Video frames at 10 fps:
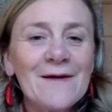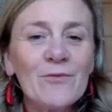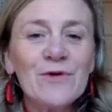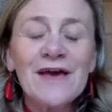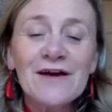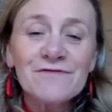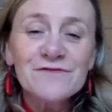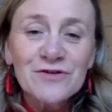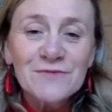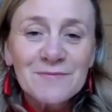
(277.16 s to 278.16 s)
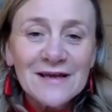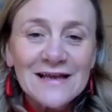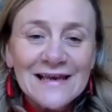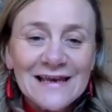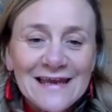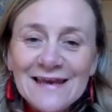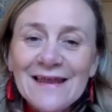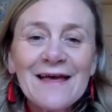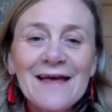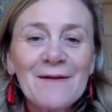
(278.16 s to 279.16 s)
We have Diarmuid McClean.
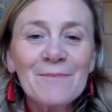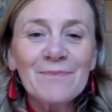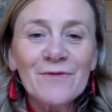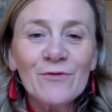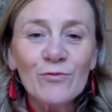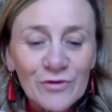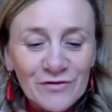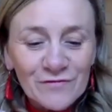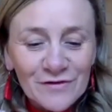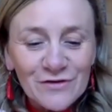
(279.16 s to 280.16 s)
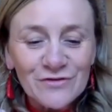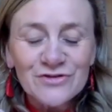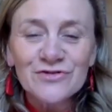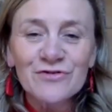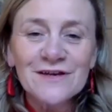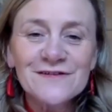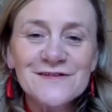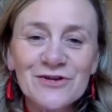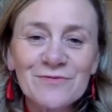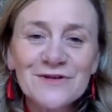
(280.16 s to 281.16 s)
Wonderful that you could join
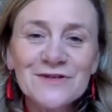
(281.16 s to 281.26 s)
us, Diarmuid.